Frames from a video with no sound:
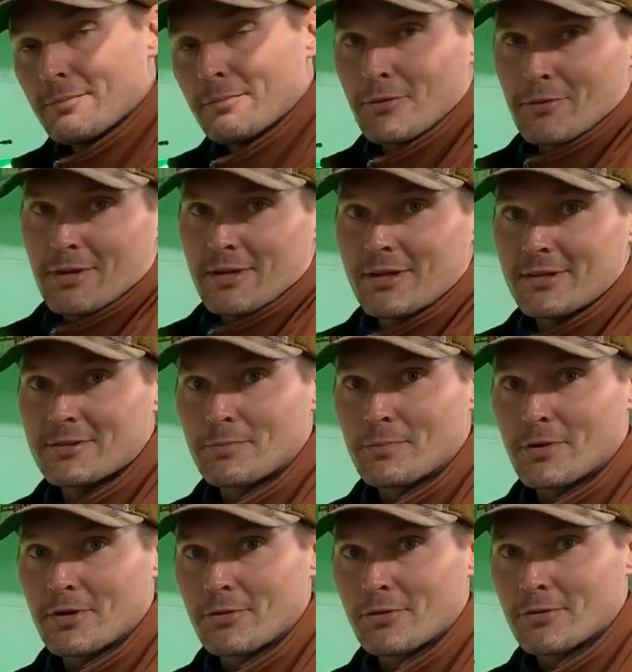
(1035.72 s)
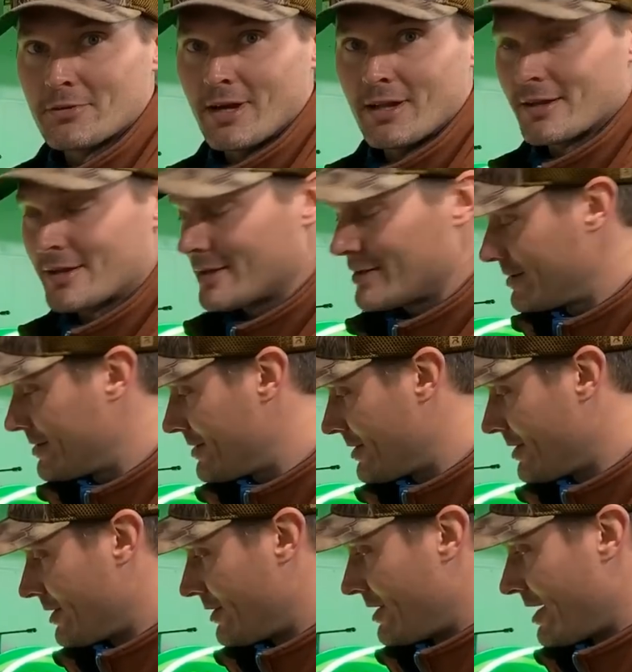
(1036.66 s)
But really, it's a pretty cool relic.
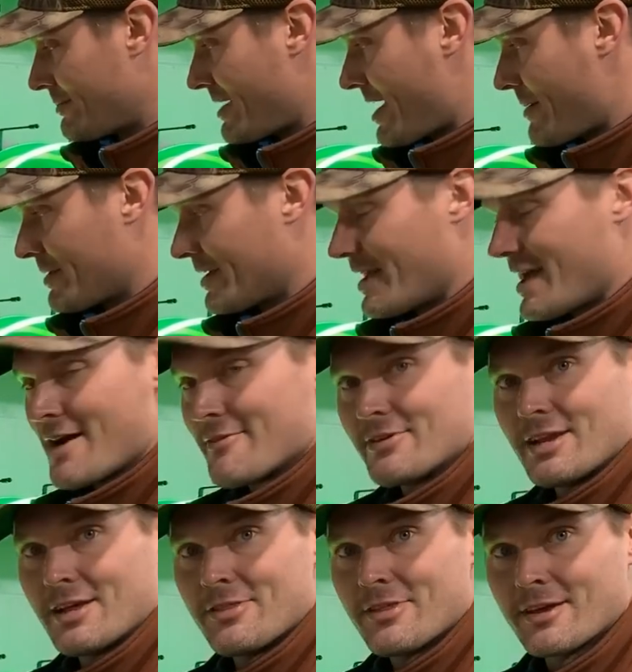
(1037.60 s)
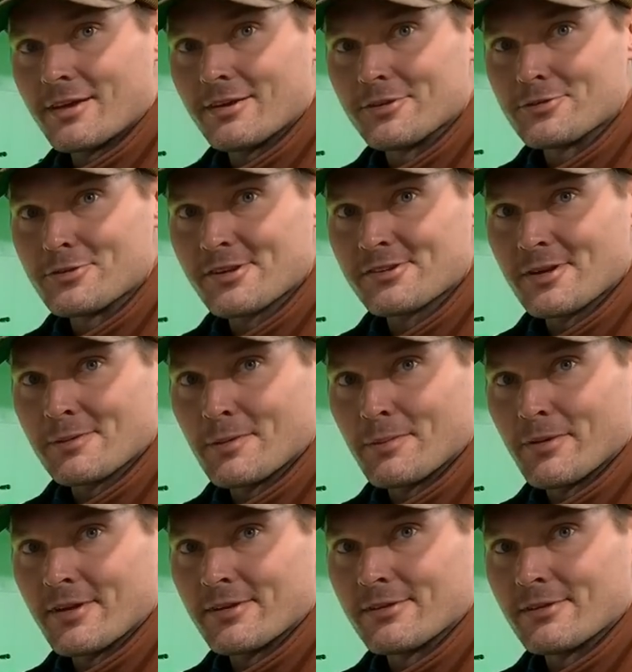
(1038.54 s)
You know, I'm happy to have it. I think it'll dress up the
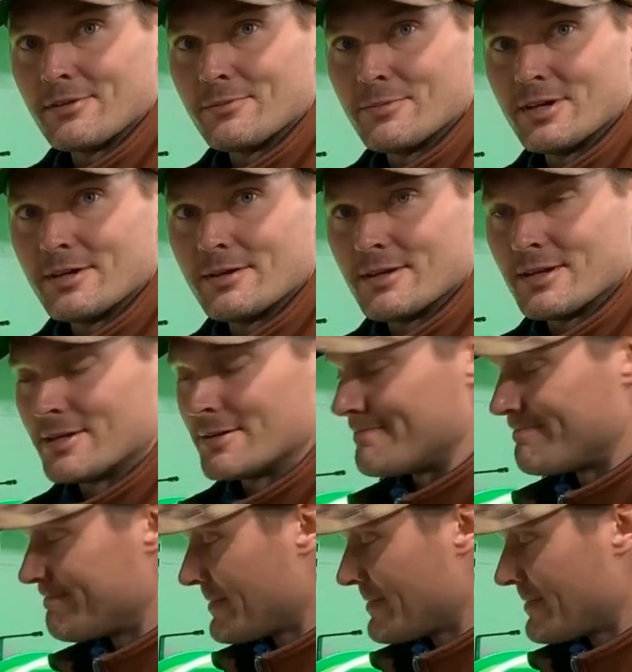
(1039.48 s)
place a little bit, and